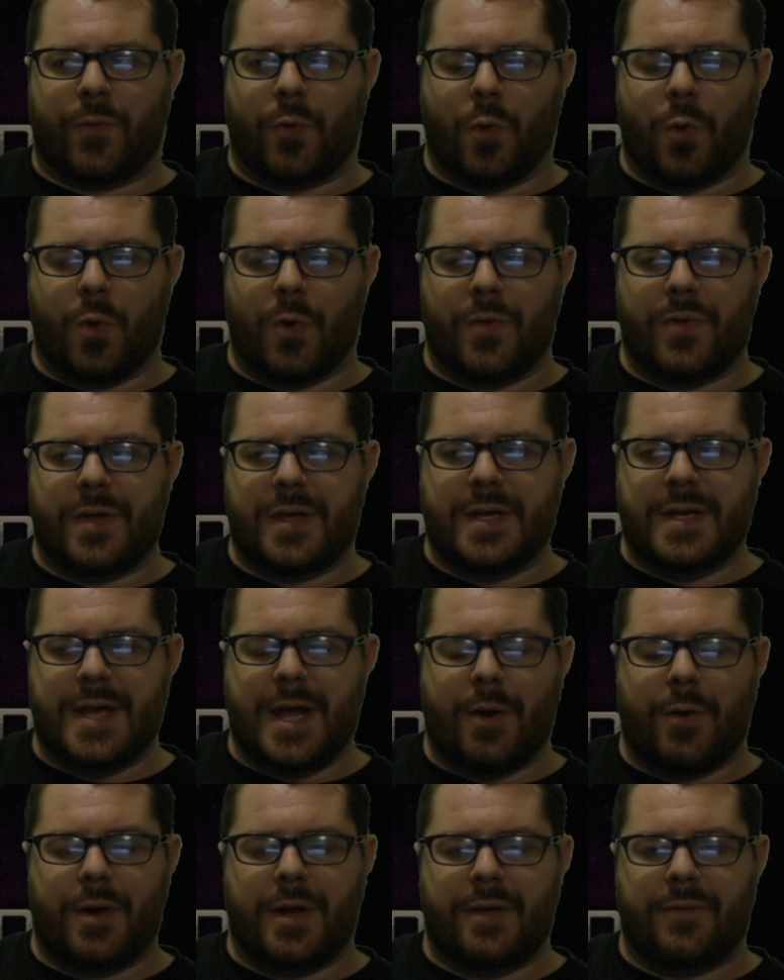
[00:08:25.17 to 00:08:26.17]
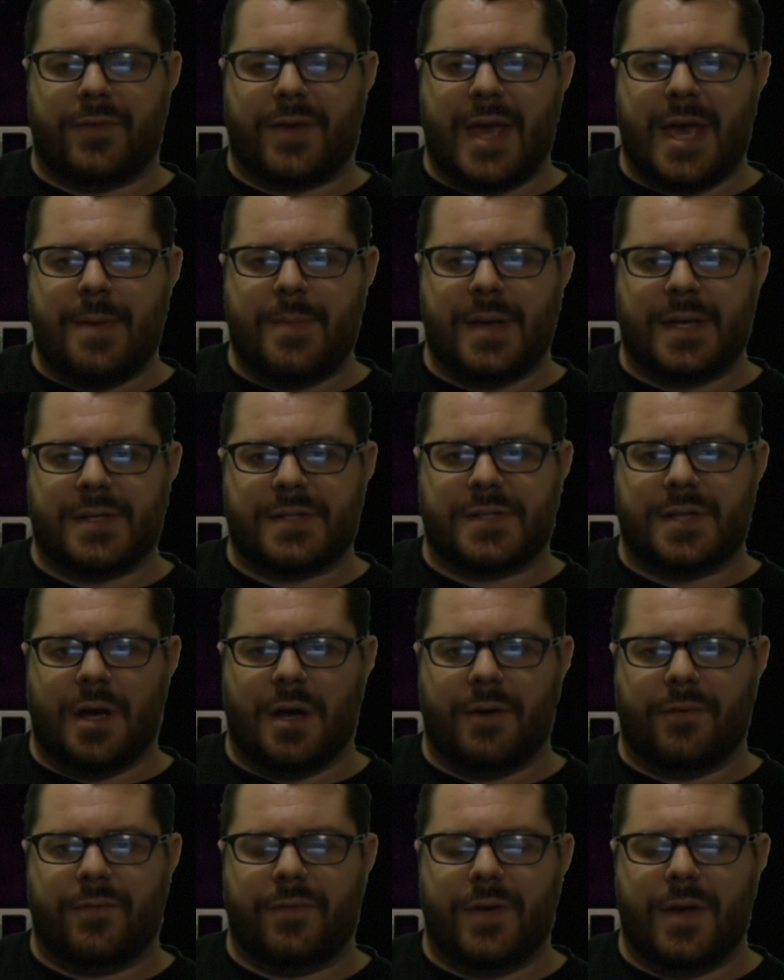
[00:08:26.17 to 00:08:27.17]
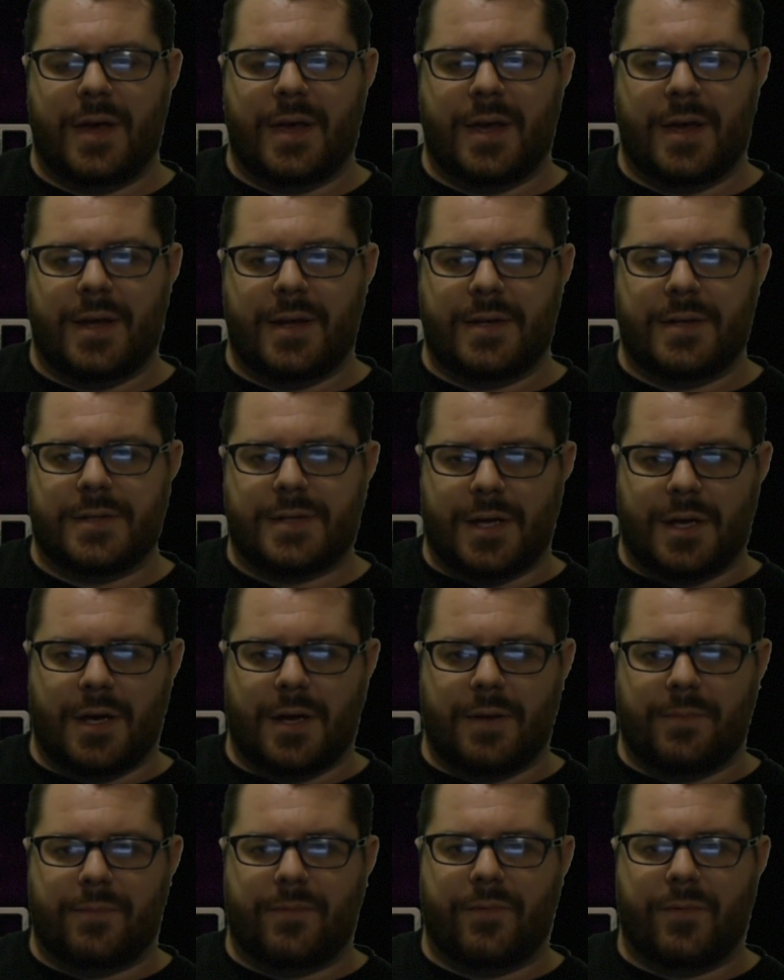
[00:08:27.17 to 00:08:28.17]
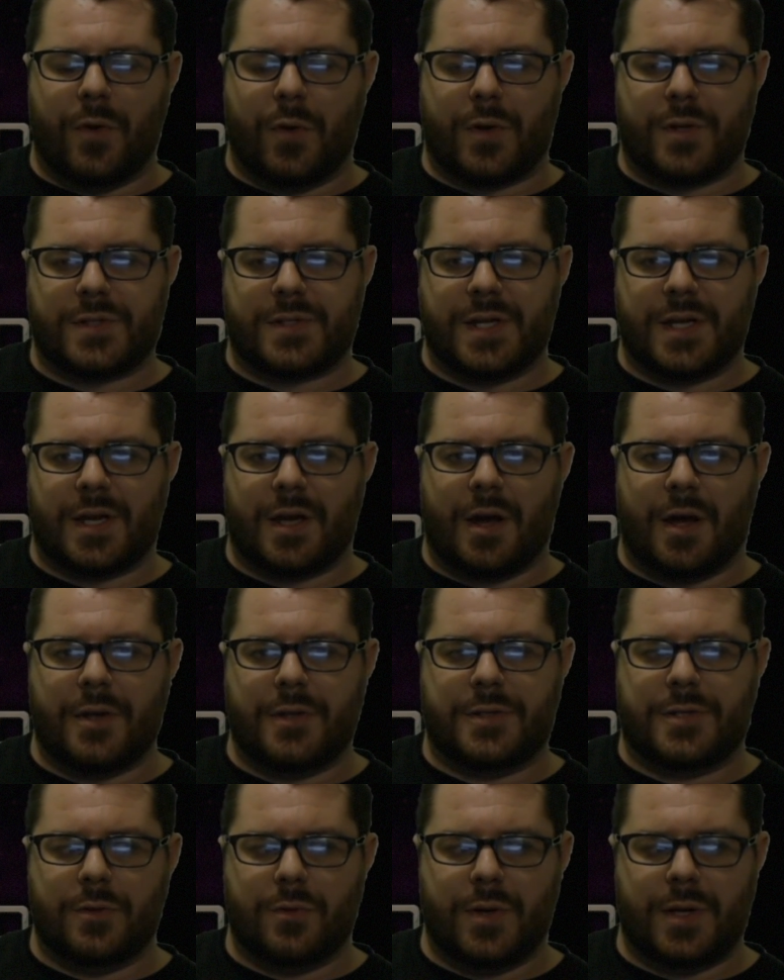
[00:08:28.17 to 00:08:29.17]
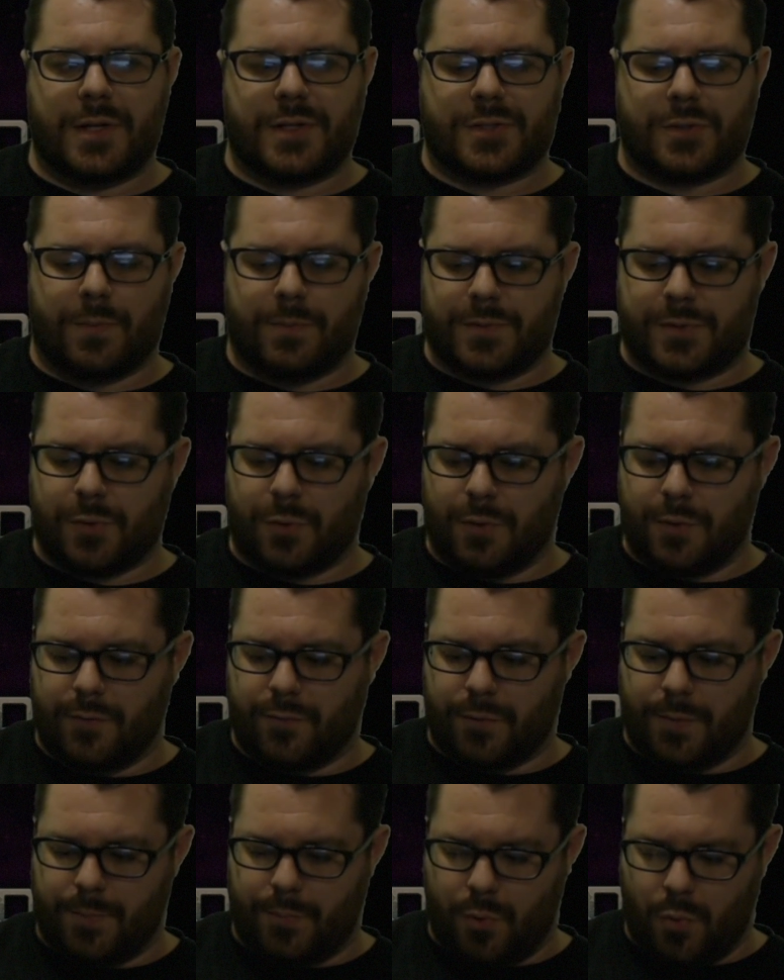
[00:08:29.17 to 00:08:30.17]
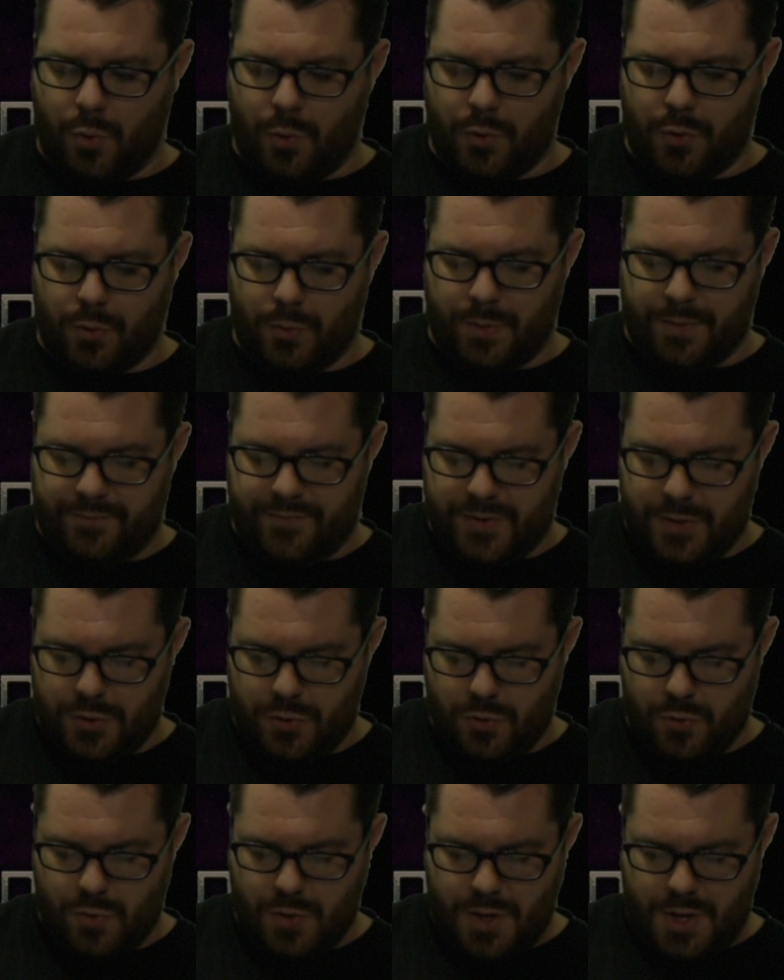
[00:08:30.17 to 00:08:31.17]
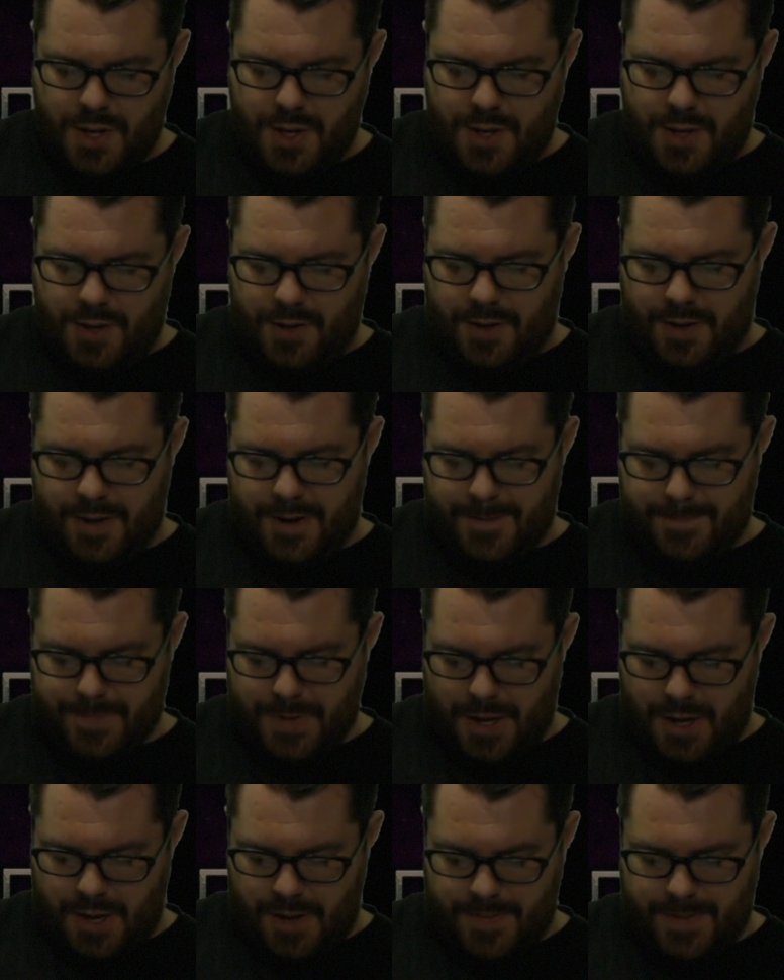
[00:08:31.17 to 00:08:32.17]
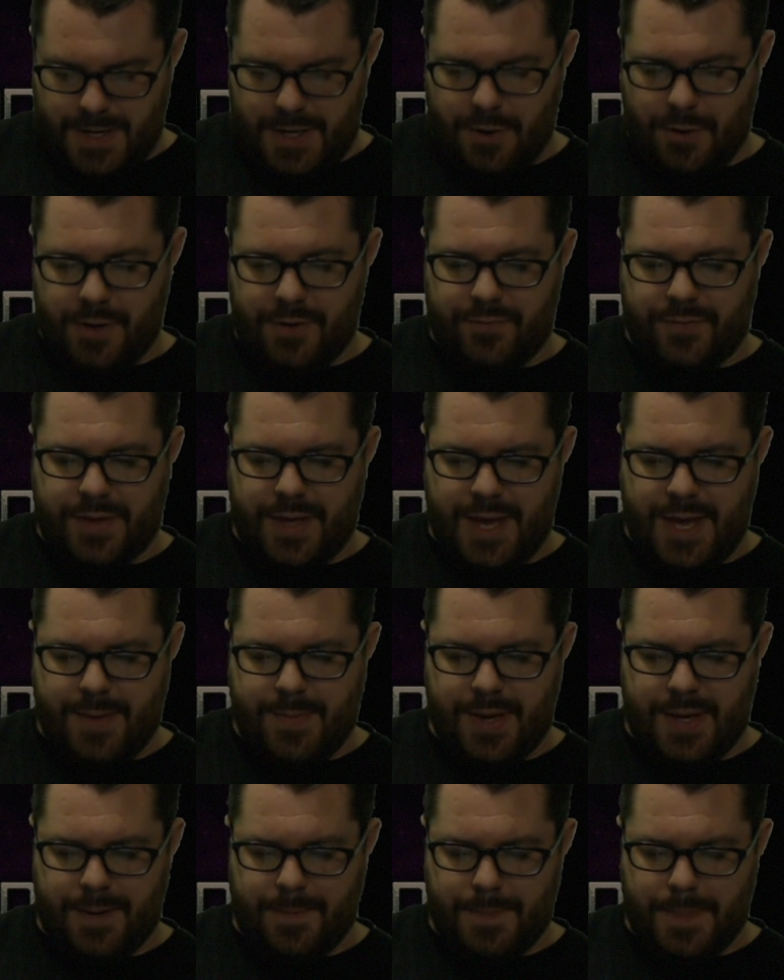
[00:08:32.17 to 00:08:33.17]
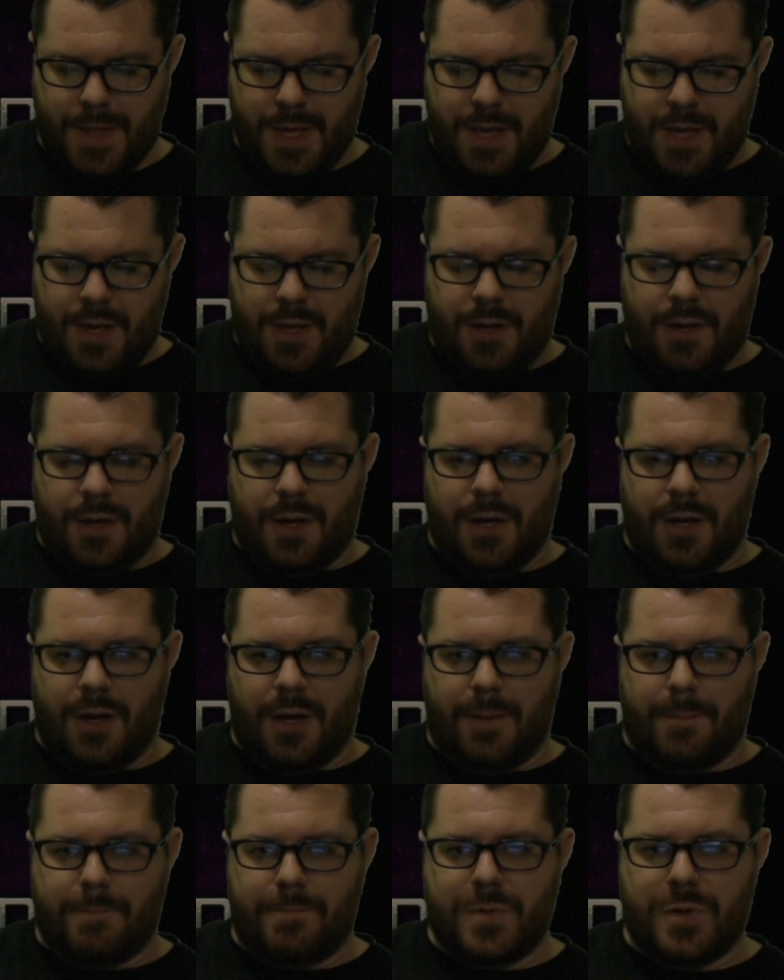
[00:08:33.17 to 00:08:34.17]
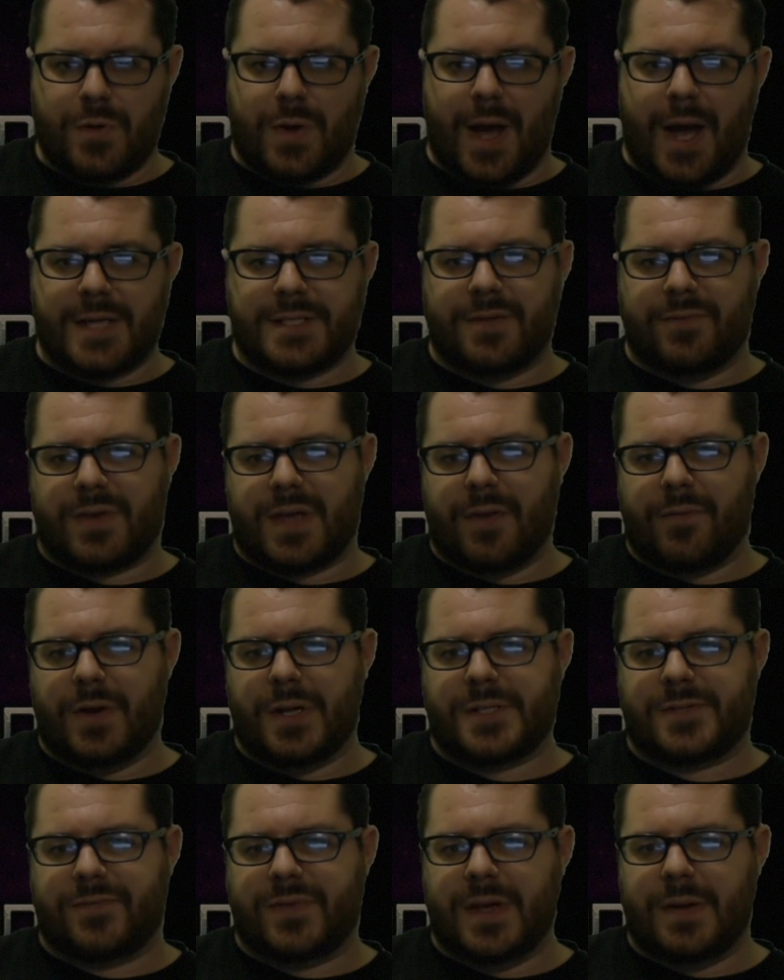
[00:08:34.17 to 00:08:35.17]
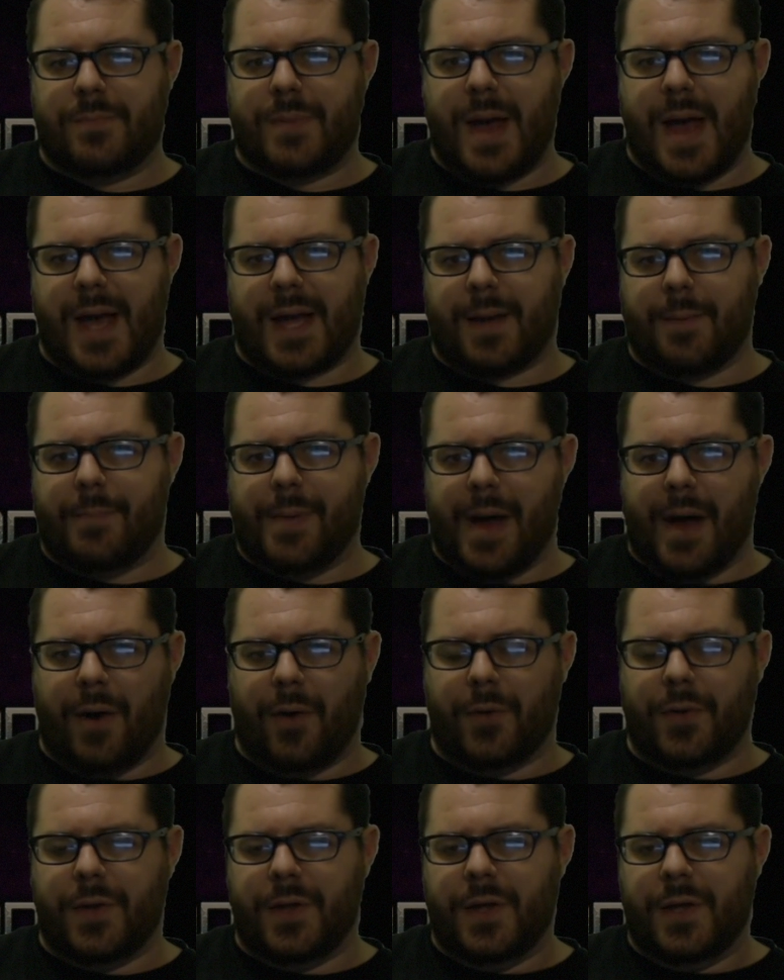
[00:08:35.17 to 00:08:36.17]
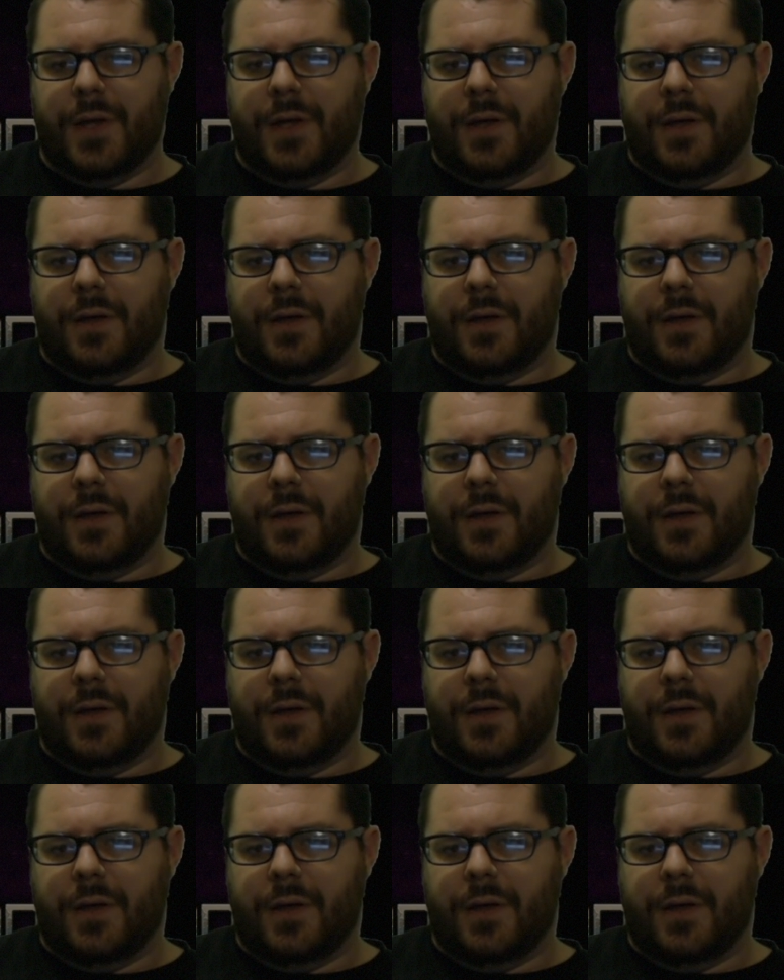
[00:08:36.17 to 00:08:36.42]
for the narrative gaming stuff and focusing on doing some sort of report or review on the narrative gaming. You guys have given us feedback about